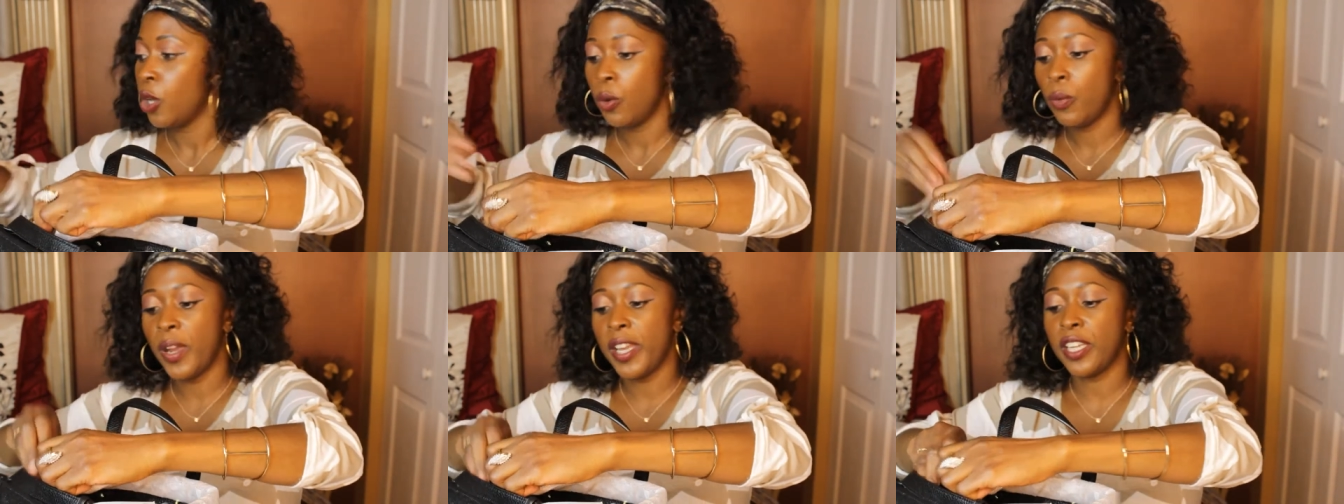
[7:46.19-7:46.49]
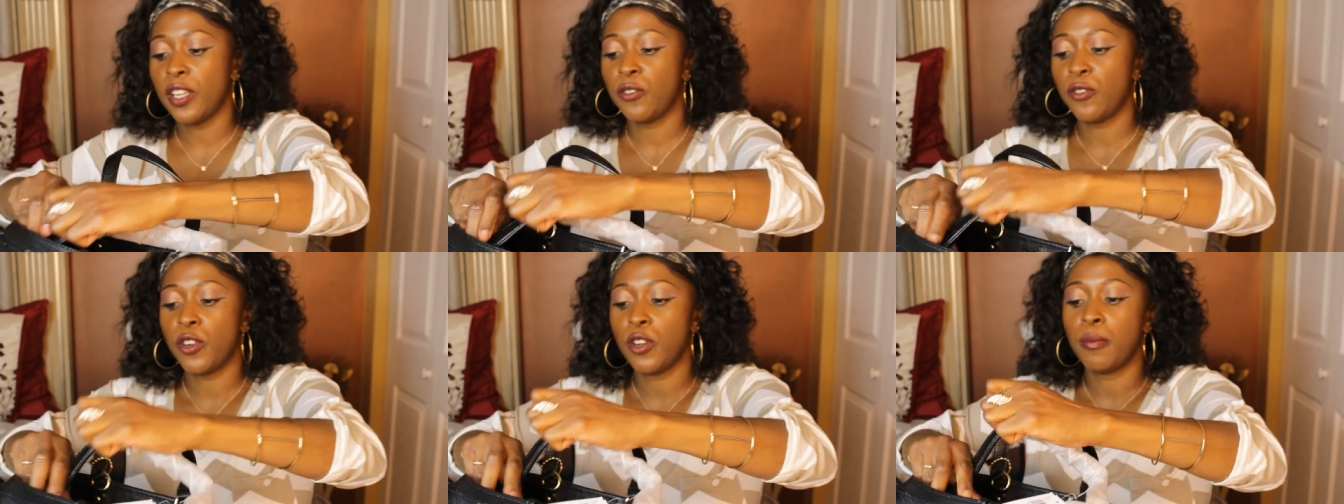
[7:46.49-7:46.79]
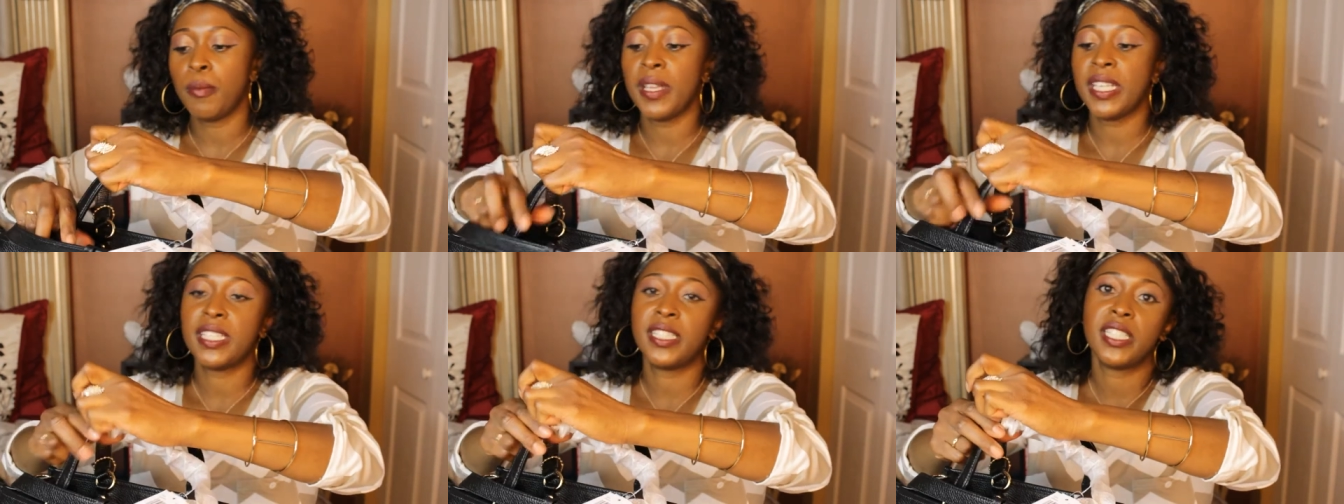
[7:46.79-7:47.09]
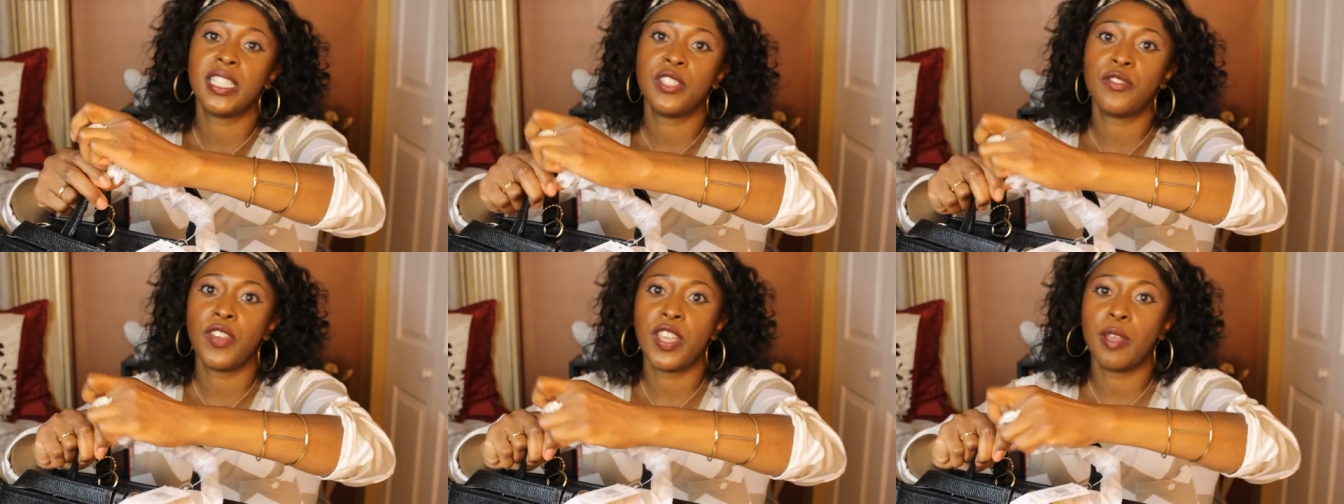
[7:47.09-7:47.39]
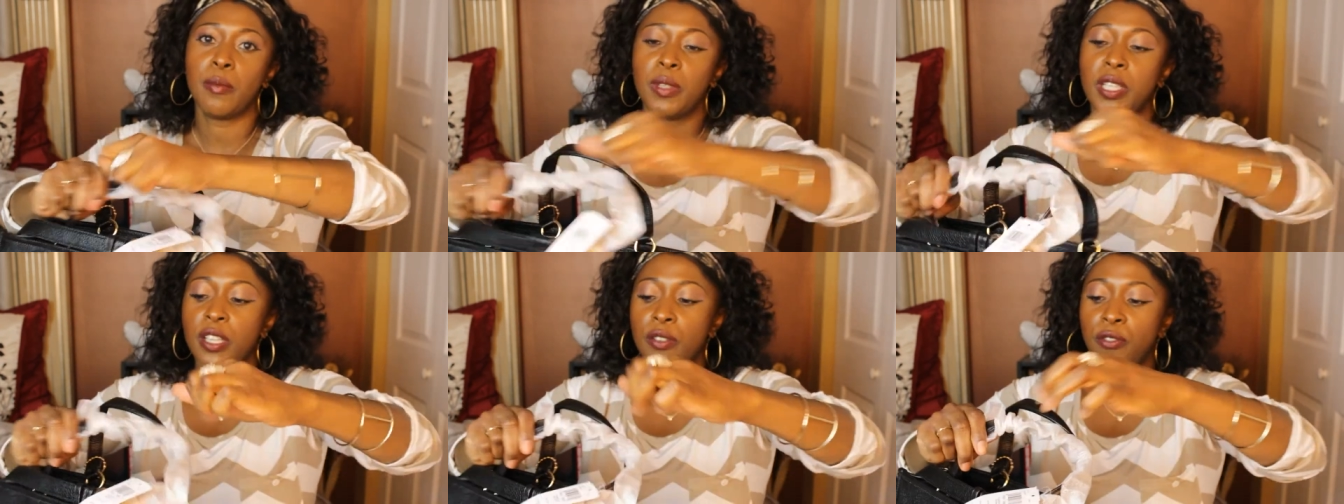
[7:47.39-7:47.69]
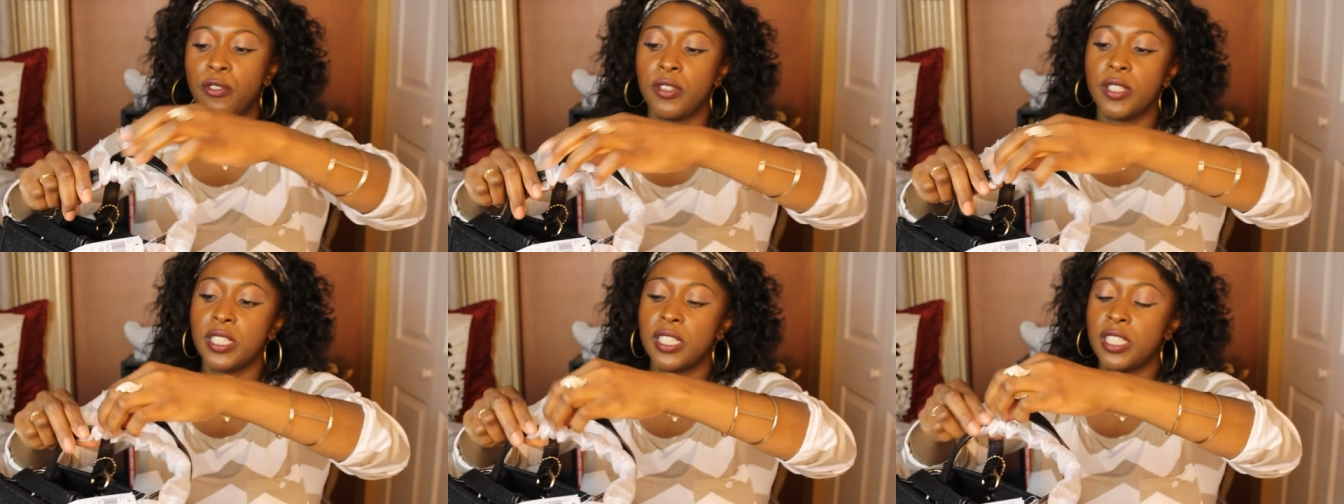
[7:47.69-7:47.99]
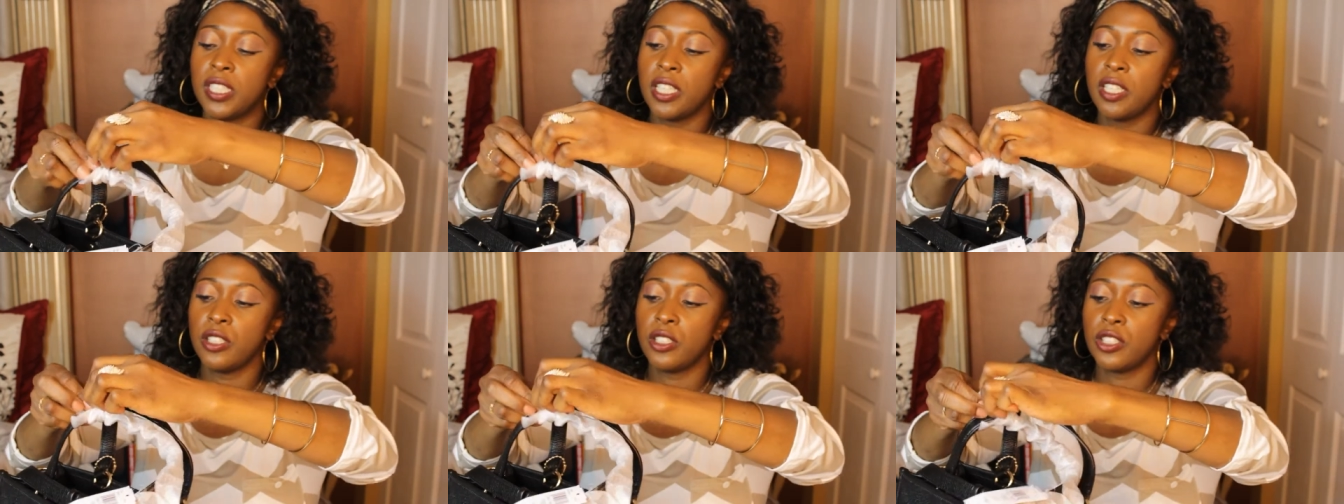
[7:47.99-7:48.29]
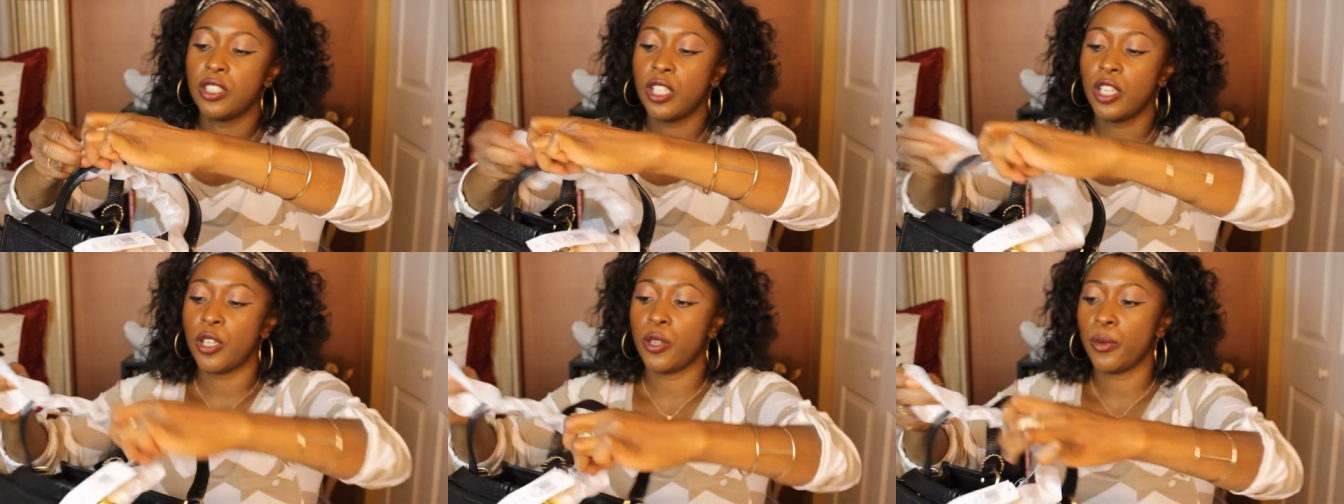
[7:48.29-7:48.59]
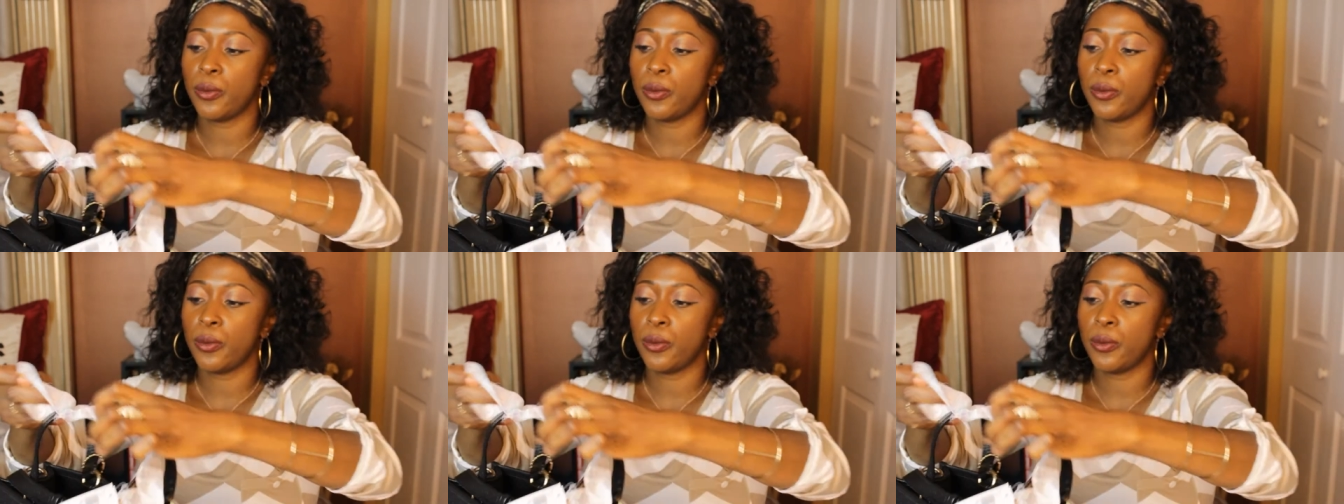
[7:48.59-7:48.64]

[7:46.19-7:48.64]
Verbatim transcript: waiting for Macy's family and friend sale. So,